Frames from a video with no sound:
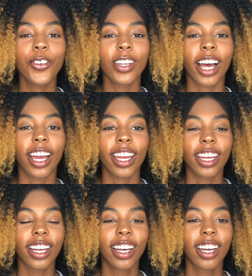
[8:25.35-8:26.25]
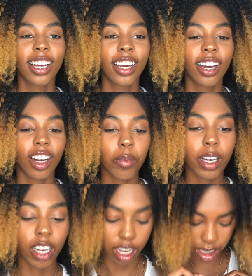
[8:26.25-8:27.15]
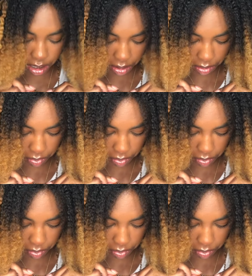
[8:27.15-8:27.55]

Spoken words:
Like, oh my God.